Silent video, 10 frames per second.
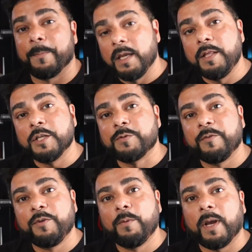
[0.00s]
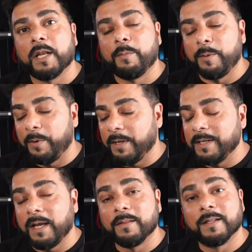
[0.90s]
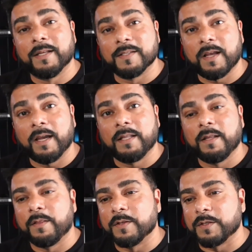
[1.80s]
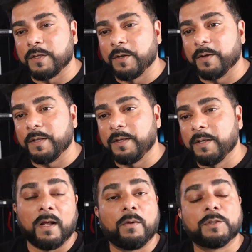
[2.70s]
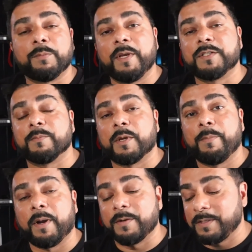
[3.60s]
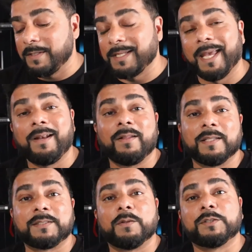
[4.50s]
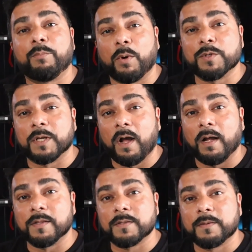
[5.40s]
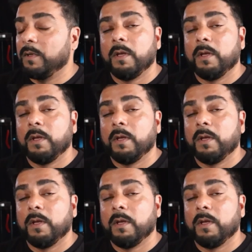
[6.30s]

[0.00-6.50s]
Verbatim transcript: In this review, I'm going to be breaking down the design, the security, I'll also make some comparisons, and I'll list out some pros and cons.